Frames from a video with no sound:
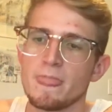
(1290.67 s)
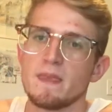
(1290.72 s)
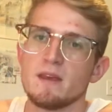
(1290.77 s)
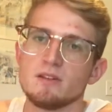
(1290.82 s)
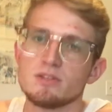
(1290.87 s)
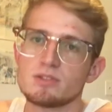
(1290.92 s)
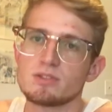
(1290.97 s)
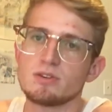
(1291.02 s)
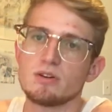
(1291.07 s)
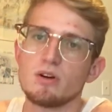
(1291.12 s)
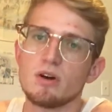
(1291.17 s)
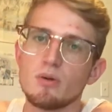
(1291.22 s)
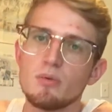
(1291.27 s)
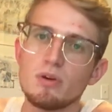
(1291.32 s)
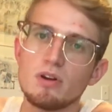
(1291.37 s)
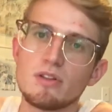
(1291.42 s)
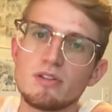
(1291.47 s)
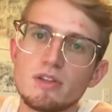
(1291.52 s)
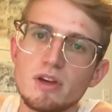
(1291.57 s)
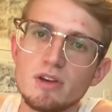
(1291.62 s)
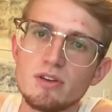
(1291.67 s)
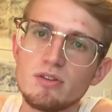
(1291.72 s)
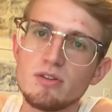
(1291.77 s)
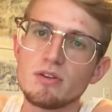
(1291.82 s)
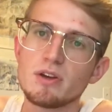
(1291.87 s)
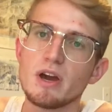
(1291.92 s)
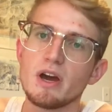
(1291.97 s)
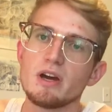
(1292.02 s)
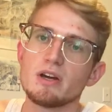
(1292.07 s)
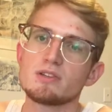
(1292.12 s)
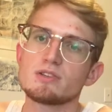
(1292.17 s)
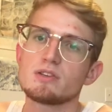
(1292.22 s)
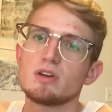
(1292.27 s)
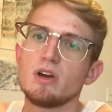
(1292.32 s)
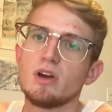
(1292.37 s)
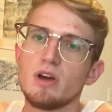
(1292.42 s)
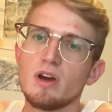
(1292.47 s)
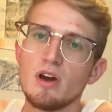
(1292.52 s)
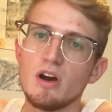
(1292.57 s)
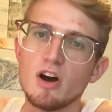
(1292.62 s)
And so I want to thank you guys.
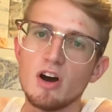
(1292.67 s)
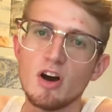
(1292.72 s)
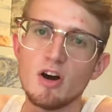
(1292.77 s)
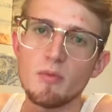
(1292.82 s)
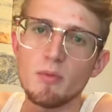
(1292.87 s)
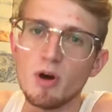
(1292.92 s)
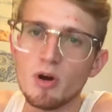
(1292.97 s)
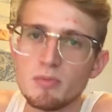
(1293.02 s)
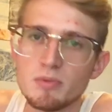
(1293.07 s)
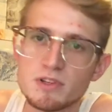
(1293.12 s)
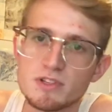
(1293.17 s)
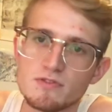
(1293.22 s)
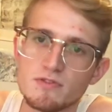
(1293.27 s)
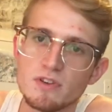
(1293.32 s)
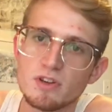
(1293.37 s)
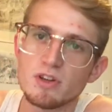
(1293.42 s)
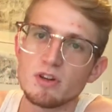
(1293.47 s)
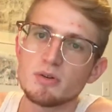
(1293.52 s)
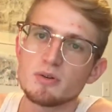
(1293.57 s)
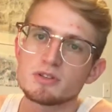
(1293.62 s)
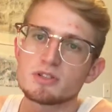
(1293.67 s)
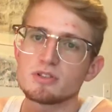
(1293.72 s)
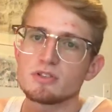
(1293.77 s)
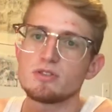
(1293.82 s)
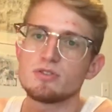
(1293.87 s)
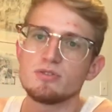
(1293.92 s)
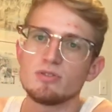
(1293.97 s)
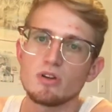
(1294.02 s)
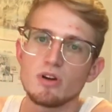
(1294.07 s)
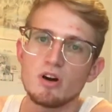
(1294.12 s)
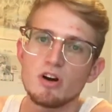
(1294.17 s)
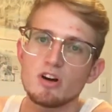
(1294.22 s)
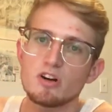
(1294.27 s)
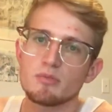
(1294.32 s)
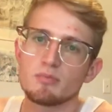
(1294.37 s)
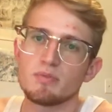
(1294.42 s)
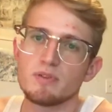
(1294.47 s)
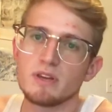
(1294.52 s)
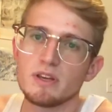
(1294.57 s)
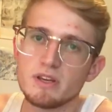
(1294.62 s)
Um, hope this video wasn't too
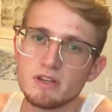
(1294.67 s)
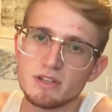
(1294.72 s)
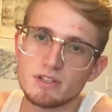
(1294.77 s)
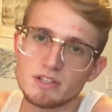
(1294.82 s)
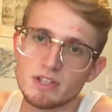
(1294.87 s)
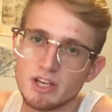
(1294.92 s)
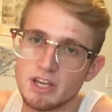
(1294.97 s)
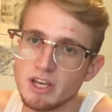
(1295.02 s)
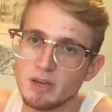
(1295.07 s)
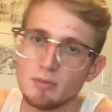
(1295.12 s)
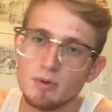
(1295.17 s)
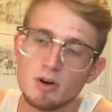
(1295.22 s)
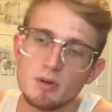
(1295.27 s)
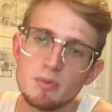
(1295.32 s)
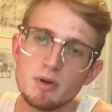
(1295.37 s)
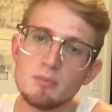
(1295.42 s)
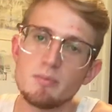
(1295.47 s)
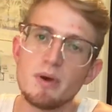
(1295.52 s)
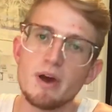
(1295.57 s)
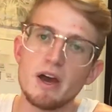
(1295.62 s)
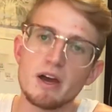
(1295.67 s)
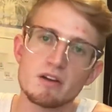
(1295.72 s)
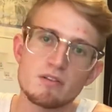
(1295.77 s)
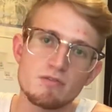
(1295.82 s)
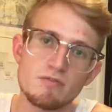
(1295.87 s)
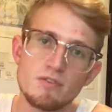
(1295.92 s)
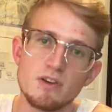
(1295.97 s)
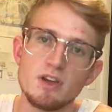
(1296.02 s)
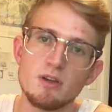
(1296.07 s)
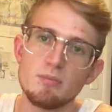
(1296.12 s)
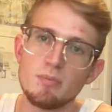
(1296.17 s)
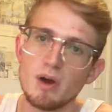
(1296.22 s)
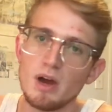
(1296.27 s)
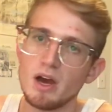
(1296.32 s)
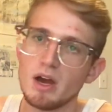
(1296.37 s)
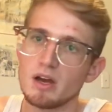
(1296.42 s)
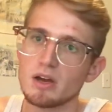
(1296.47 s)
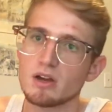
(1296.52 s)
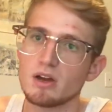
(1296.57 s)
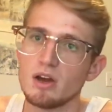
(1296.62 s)
long. Please email me back
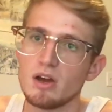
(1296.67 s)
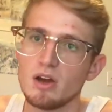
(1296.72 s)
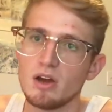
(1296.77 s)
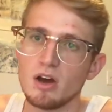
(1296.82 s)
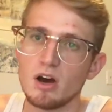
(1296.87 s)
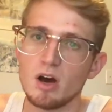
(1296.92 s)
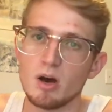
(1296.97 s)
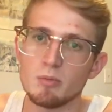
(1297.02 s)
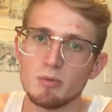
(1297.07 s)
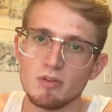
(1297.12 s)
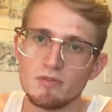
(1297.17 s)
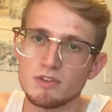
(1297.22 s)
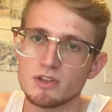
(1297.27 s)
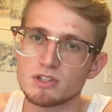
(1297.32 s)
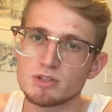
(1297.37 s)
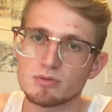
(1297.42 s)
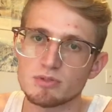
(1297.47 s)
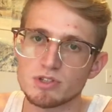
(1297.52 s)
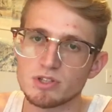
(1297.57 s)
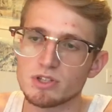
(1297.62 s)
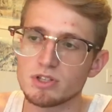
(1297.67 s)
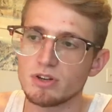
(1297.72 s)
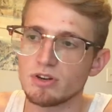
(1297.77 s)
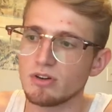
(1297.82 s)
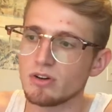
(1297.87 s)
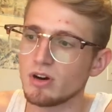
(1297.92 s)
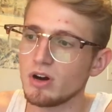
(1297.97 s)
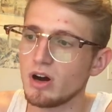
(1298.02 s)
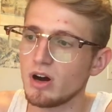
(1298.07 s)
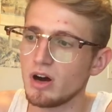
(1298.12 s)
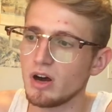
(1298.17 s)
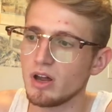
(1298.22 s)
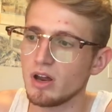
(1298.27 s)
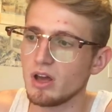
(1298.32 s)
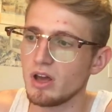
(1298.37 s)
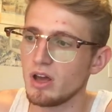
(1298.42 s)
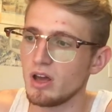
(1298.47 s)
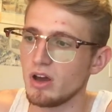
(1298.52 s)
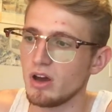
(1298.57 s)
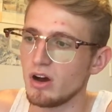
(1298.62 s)
feedback um, if this was good or not.
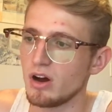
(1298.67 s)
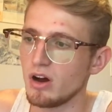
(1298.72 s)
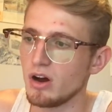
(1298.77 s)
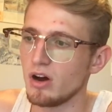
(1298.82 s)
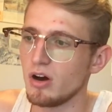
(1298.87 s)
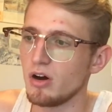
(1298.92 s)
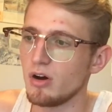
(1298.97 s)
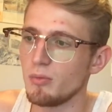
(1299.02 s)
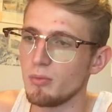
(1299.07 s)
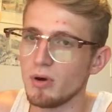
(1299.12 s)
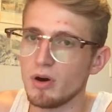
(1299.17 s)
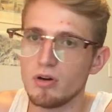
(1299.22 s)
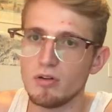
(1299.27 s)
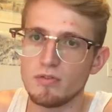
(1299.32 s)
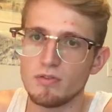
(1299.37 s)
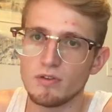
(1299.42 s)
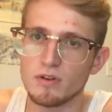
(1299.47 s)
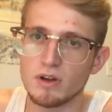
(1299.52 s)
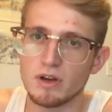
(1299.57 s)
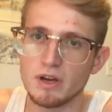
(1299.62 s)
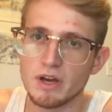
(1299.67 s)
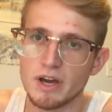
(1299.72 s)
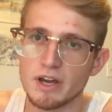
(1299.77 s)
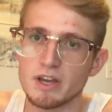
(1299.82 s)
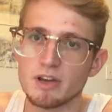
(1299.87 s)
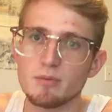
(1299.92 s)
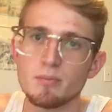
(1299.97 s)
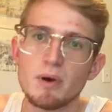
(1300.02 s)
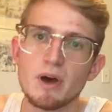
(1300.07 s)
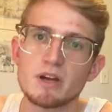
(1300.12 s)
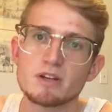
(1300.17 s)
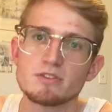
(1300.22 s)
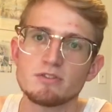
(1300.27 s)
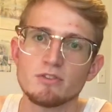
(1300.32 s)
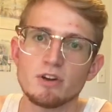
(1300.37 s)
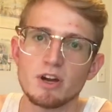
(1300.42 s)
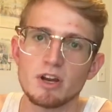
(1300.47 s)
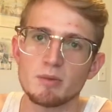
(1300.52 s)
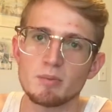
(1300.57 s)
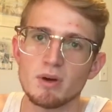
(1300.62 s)
Um, hopefully I can get back to
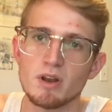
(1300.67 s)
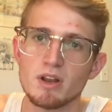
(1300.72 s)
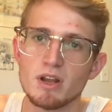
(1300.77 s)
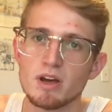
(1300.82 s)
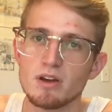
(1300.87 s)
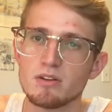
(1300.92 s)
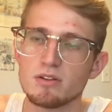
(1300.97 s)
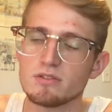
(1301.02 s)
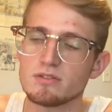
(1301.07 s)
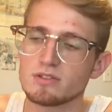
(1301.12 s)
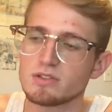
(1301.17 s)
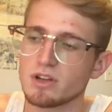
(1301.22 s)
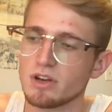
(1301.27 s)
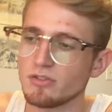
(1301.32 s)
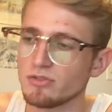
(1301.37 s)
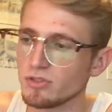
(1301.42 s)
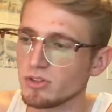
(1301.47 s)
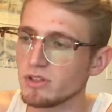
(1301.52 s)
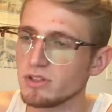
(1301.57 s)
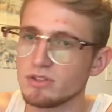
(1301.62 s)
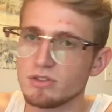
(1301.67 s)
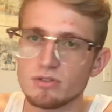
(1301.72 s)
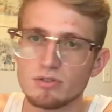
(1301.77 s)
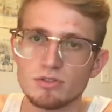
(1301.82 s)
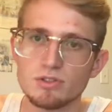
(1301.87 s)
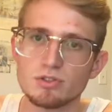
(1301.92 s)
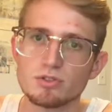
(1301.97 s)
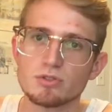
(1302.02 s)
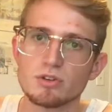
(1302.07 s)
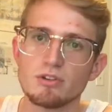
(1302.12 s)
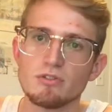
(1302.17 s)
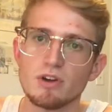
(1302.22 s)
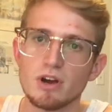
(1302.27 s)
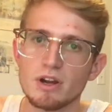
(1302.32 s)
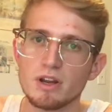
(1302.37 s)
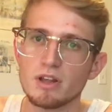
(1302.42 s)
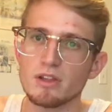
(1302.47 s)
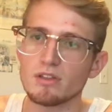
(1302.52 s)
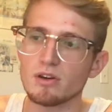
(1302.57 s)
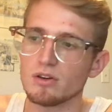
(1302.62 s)
writing my letters. I really do enjoy
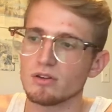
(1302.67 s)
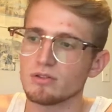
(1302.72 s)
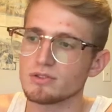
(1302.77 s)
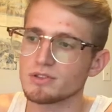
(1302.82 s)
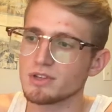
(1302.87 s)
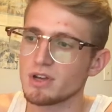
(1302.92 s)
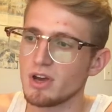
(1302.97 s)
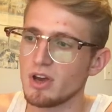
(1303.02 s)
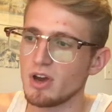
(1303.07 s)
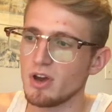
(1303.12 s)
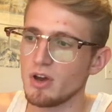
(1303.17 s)
writing those